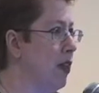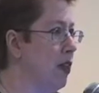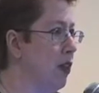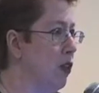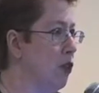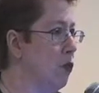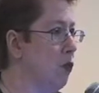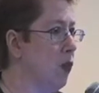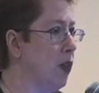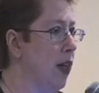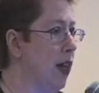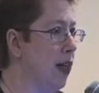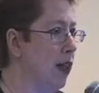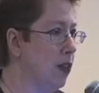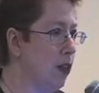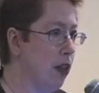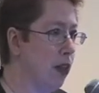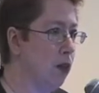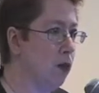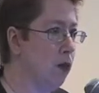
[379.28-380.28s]
deals with
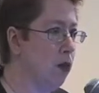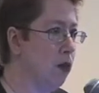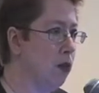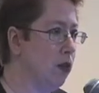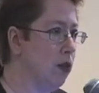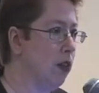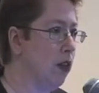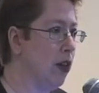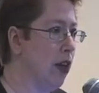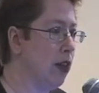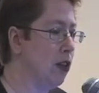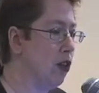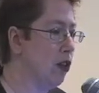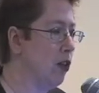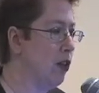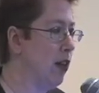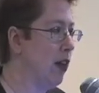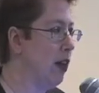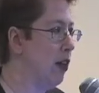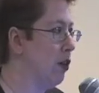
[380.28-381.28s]
ISO, International
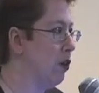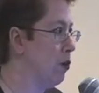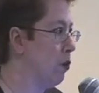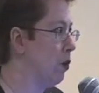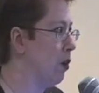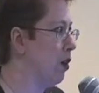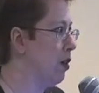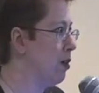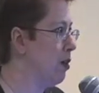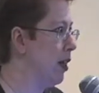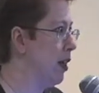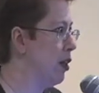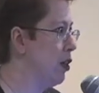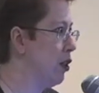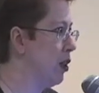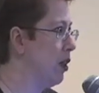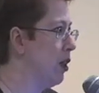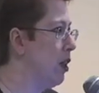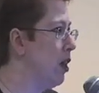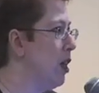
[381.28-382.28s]
Standards
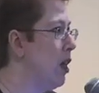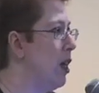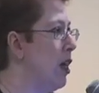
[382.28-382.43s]
Organization.